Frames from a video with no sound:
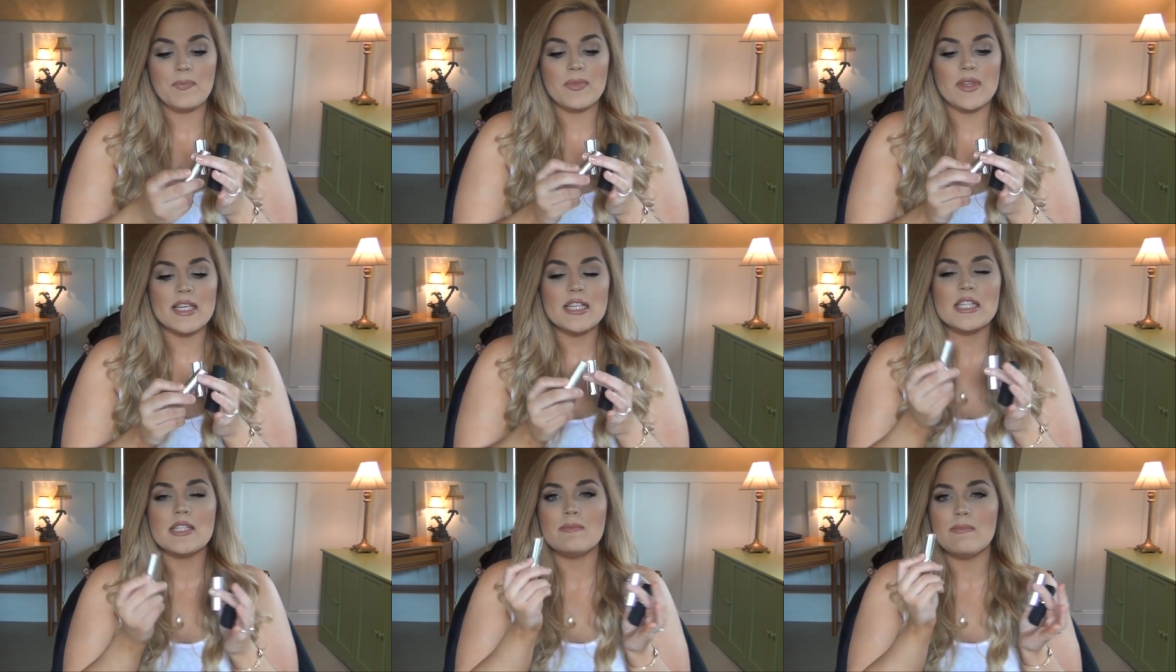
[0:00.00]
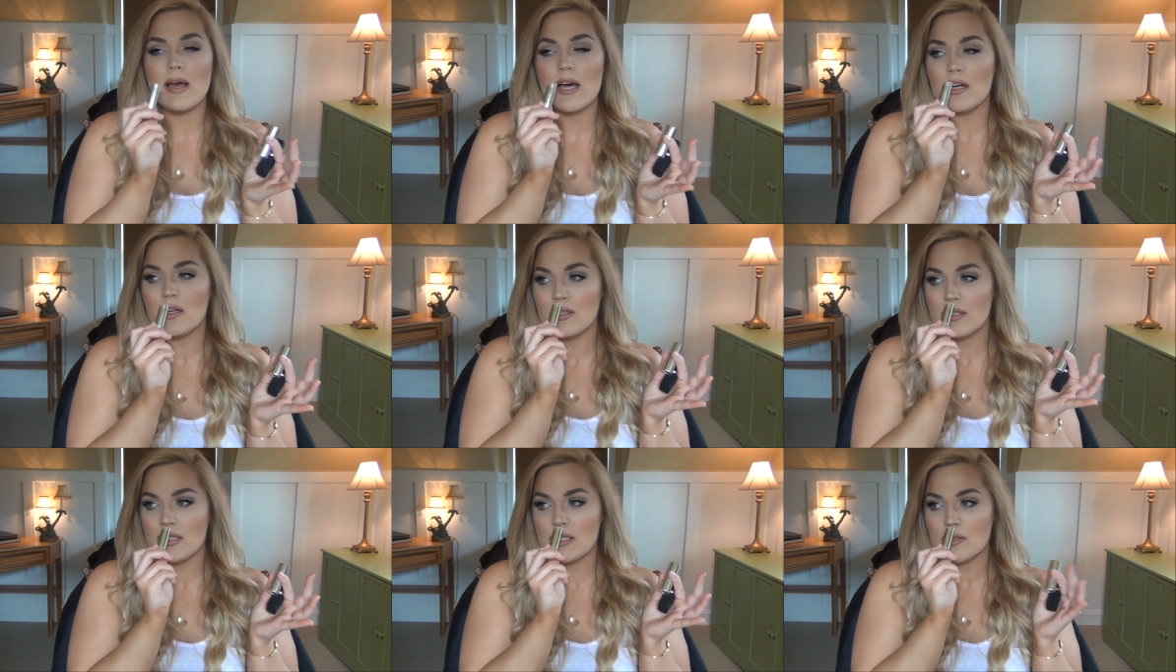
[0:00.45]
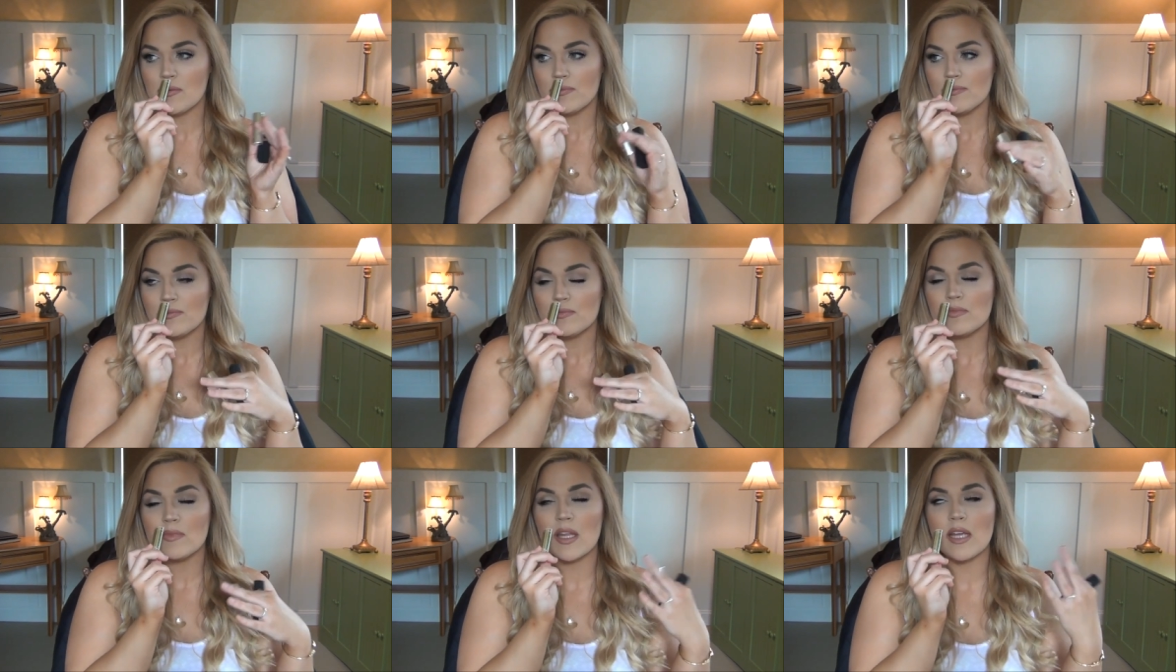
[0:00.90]
This smells
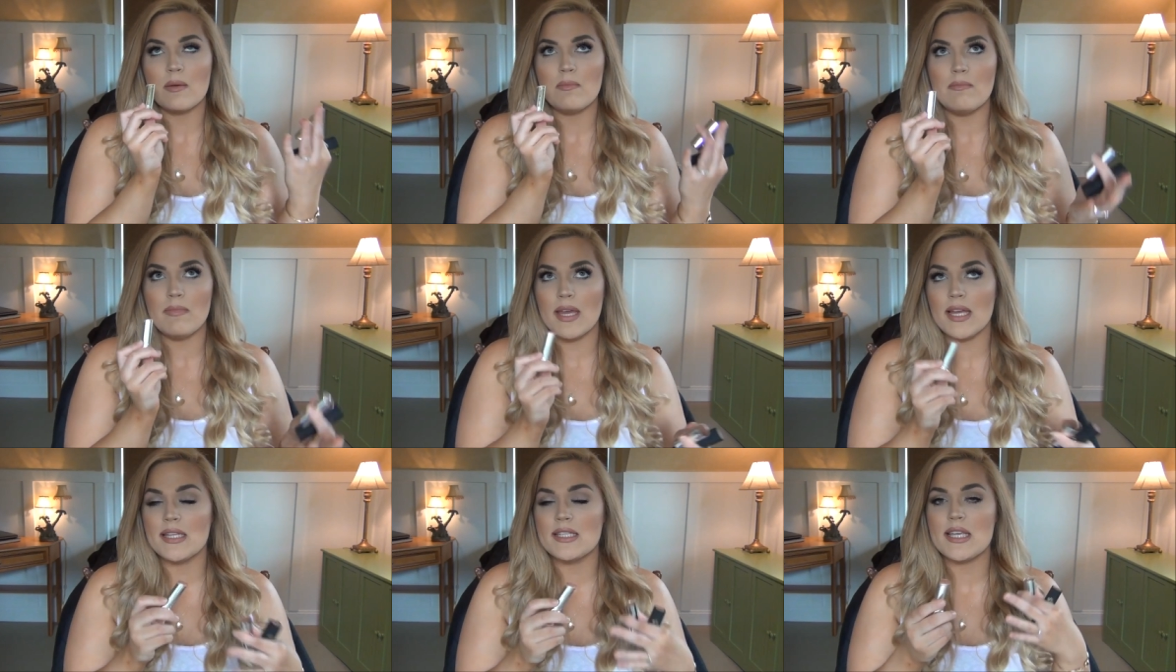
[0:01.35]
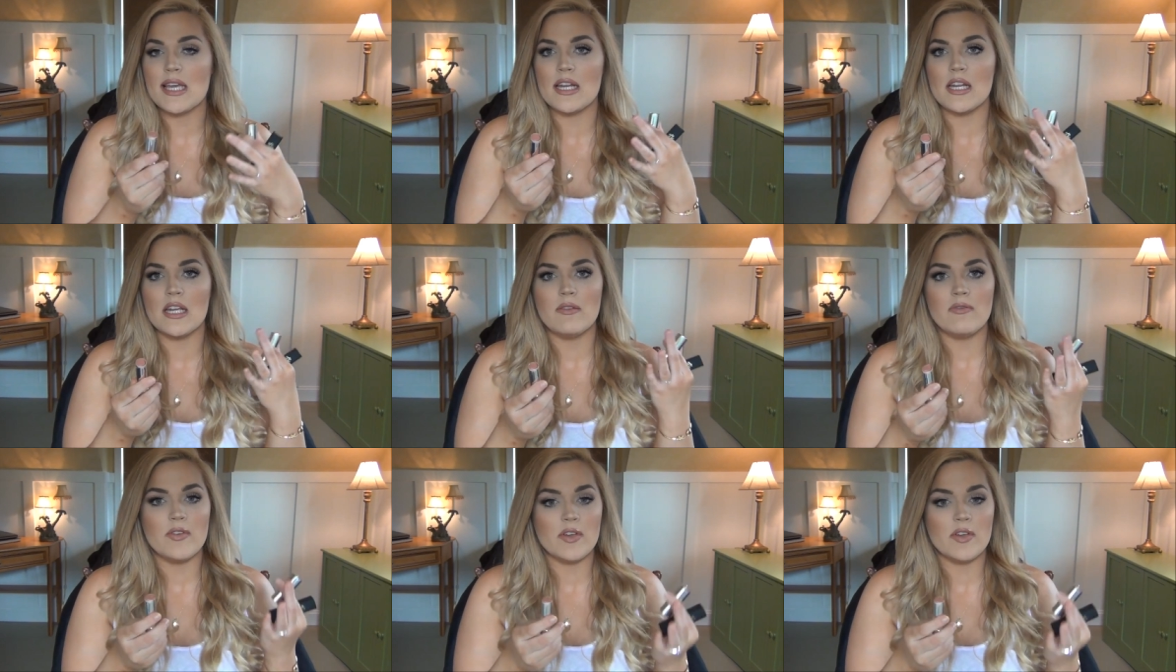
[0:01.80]
like mint, and it